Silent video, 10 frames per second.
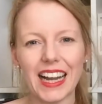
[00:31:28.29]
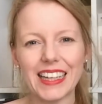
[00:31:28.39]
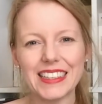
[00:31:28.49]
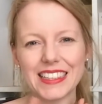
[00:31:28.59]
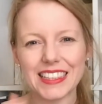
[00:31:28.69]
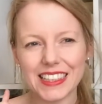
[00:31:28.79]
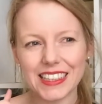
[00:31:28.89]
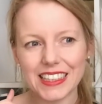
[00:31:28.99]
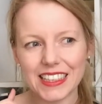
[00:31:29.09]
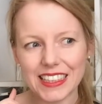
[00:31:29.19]
it's
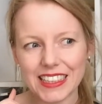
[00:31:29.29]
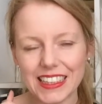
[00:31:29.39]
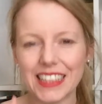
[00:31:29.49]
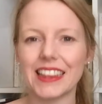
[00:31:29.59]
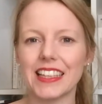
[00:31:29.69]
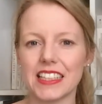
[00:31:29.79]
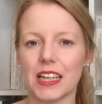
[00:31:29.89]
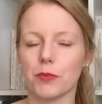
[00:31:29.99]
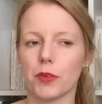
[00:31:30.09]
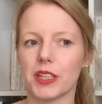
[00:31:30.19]
not the
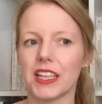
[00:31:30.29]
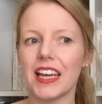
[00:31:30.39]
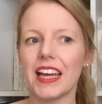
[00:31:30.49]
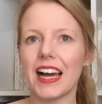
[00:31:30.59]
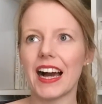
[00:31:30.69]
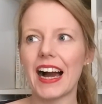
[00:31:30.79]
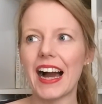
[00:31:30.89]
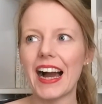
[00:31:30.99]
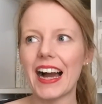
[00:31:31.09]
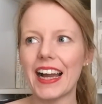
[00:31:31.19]
time for it.
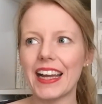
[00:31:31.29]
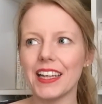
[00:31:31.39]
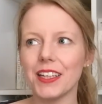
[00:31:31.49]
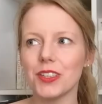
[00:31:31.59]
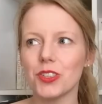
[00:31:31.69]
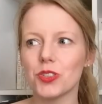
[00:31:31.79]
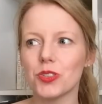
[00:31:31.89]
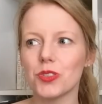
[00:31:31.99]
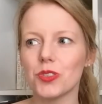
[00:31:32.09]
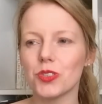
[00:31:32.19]
I
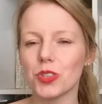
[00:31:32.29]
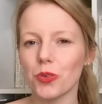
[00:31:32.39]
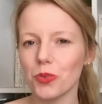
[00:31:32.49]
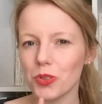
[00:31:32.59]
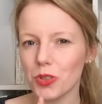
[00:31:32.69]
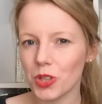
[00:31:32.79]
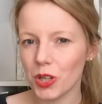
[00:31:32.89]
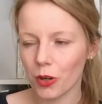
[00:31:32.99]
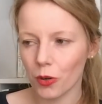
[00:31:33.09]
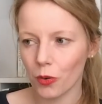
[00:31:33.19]
don't
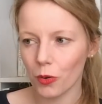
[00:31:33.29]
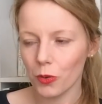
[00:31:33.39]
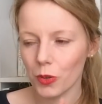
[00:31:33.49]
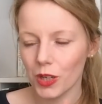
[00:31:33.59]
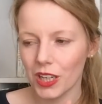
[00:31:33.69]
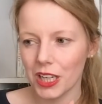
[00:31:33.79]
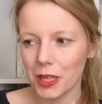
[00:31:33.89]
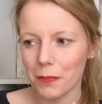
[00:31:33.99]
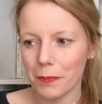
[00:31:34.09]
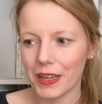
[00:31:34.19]
know,
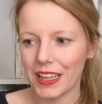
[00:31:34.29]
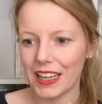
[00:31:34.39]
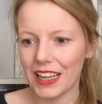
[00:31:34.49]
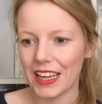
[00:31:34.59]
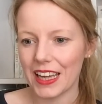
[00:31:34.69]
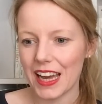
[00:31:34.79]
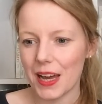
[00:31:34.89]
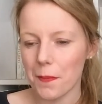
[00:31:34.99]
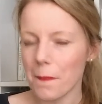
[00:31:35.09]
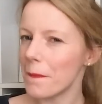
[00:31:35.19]
but
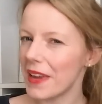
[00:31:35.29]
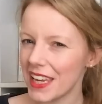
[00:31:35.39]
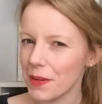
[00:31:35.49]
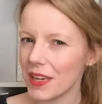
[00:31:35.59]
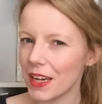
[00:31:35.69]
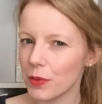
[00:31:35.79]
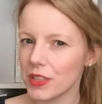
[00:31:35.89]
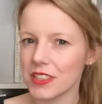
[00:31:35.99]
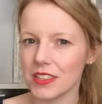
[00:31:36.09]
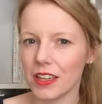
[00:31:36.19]
maybe I will
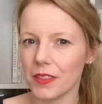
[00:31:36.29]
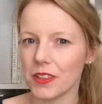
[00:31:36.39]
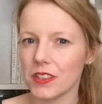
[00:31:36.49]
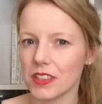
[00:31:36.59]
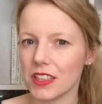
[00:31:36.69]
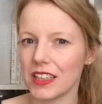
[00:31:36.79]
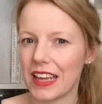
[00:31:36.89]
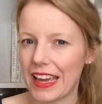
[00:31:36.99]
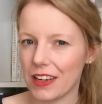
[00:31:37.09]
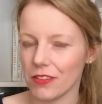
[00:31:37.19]
start this in
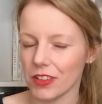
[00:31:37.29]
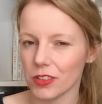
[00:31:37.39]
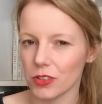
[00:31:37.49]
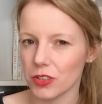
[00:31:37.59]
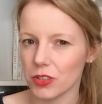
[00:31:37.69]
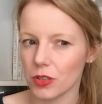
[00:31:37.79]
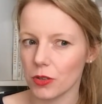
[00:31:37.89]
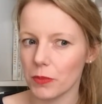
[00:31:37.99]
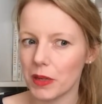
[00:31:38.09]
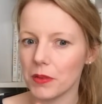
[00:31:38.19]
Advent or
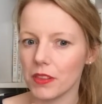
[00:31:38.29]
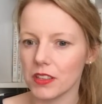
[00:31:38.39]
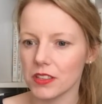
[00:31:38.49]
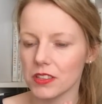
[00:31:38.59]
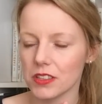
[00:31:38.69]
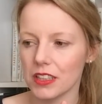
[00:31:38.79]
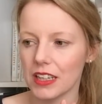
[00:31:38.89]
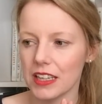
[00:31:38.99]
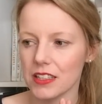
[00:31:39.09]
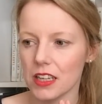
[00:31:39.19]
so. Maybe this is a
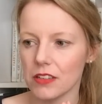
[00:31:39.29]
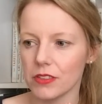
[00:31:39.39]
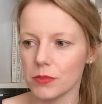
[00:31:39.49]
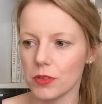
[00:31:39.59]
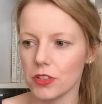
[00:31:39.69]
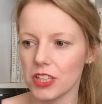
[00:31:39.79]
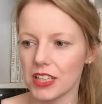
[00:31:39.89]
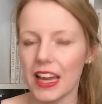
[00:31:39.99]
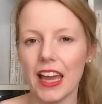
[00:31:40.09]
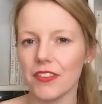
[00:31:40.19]
nice Advent
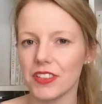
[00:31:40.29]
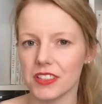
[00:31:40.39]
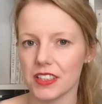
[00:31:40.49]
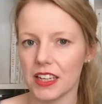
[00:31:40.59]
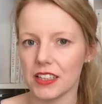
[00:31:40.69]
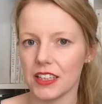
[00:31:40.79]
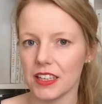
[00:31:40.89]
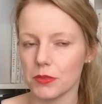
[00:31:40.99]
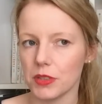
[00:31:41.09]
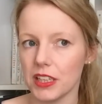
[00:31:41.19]
project. I haven't decided
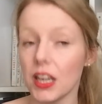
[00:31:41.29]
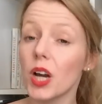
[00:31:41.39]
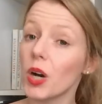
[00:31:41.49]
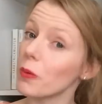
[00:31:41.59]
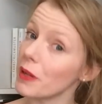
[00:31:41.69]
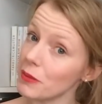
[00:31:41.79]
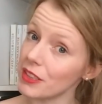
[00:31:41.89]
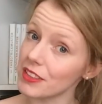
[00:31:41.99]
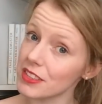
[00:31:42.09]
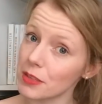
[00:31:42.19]
yet, really. Or maybe
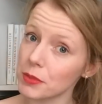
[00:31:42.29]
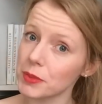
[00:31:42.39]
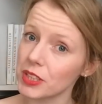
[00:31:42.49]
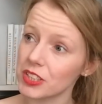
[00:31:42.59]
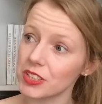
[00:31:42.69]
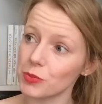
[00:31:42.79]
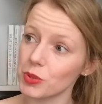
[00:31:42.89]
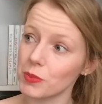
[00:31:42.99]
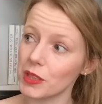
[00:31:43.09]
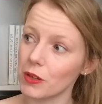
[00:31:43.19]
in the summer, because it
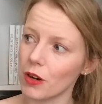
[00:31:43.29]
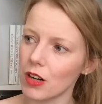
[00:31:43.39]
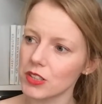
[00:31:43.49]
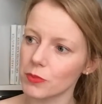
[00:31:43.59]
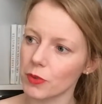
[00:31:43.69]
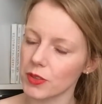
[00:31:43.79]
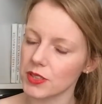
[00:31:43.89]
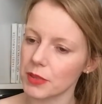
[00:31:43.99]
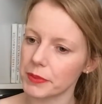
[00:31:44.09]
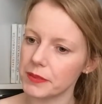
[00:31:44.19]
would be awesome for the
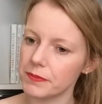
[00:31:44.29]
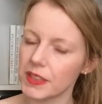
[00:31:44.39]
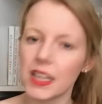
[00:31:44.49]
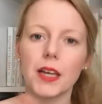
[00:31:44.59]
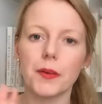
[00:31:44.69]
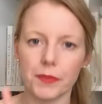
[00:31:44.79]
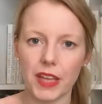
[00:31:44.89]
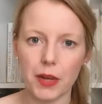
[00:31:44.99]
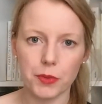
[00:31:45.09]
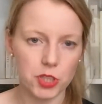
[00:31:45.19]
summer.
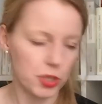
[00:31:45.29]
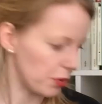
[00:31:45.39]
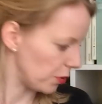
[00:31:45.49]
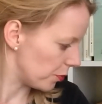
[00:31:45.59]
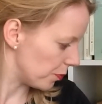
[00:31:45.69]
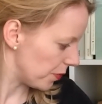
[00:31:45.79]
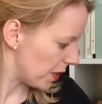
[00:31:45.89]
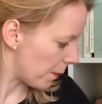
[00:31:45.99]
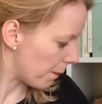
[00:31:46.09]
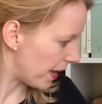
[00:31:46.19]
I will show you
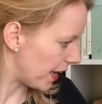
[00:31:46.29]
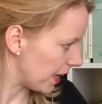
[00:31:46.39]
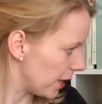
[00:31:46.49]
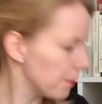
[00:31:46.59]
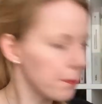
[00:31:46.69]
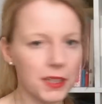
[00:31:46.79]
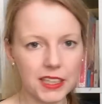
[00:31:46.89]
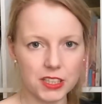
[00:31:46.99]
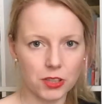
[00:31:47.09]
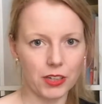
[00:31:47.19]
my
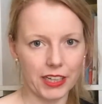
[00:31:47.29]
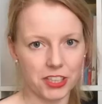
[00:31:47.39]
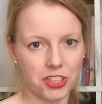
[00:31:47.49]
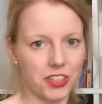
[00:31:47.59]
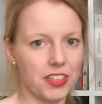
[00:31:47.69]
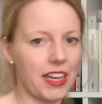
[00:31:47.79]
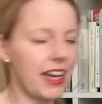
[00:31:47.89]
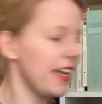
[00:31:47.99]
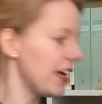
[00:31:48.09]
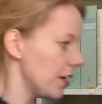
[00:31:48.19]
minis collection
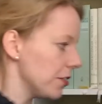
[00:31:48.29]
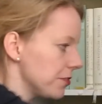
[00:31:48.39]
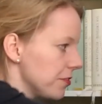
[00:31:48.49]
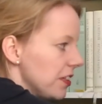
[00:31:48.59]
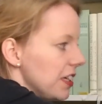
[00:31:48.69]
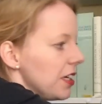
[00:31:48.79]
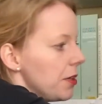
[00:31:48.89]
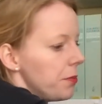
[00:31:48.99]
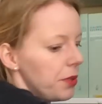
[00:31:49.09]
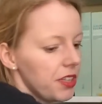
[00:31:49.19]
I have
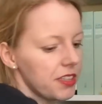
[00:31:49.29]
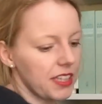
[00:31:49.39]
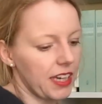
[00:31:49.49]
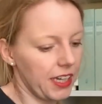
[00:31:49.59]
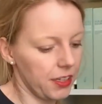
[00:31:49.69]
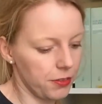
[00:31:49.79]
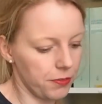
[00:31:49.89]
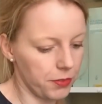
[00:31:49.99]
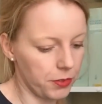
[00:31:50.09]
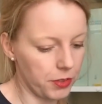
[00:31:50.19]
put aside
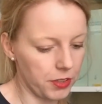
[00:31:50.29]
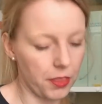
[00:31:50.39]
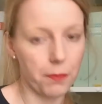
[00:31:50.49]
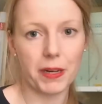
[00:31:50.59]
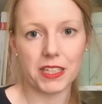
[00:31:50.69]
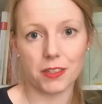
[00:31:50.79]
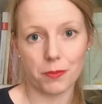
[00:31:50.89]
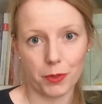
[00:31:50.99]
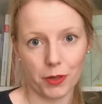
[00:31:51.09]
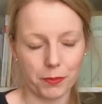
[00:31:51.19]
for the
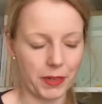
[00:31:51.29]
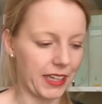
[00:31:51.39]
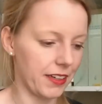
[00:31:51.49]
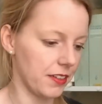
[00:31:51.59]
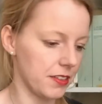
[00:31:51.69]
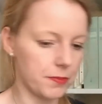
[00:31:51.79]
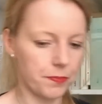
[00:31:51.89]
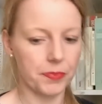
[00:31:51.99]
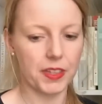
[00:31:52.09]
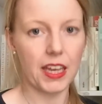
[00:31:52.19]
Battenberg blanket.
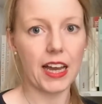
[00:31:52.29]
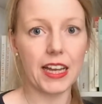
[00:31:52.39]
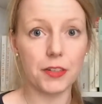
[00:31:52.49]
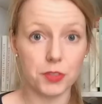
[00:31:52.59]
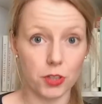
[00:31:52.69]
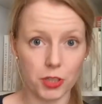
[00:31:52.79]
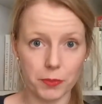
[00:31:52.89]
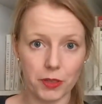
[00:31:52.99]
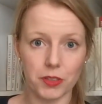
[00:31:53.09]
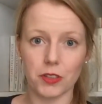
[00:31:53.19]
I have talked
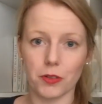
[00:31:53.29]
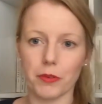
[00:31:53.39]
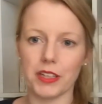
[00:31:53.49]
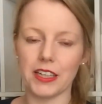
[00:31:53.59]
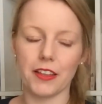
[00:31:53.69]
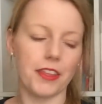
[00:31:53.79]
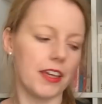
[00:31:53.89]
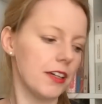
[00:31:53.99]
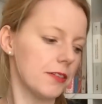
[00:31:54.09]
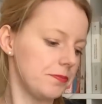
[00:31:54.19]
about it already, I
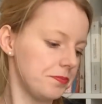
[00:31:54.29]
think.